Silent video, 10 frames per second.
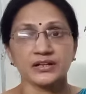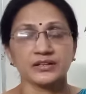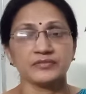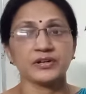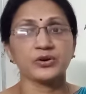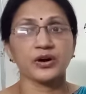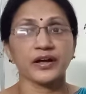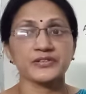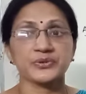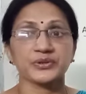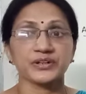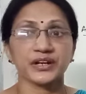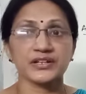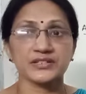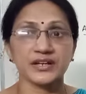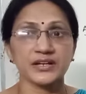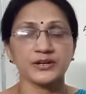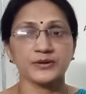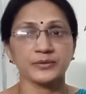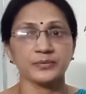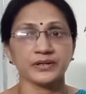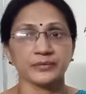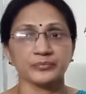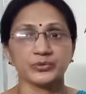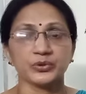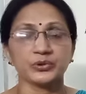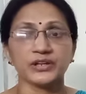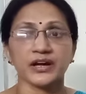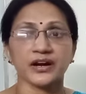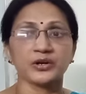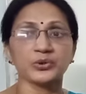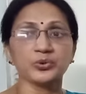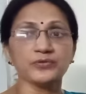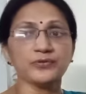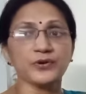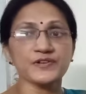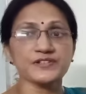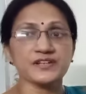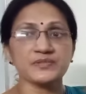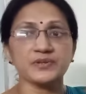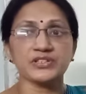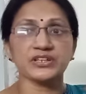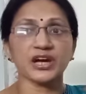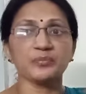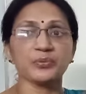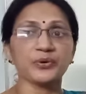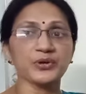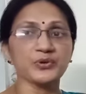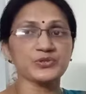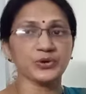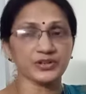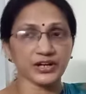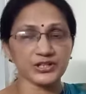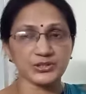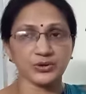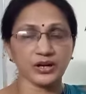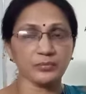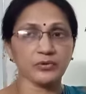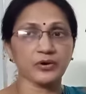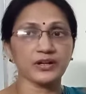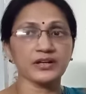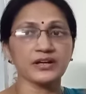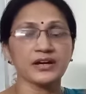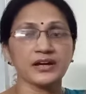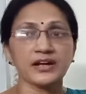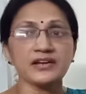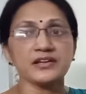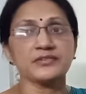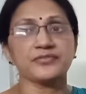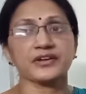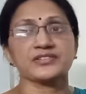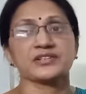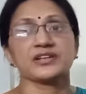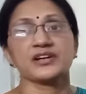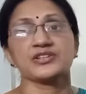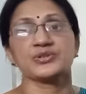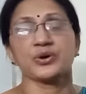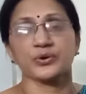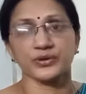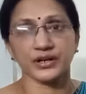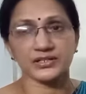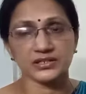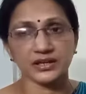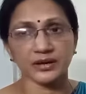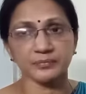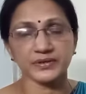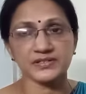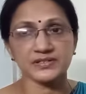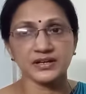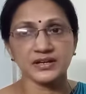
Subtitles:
we call as rotational equilibrium. Though there are two forces which can produce rotation on a body, in effect there is no rotation happens.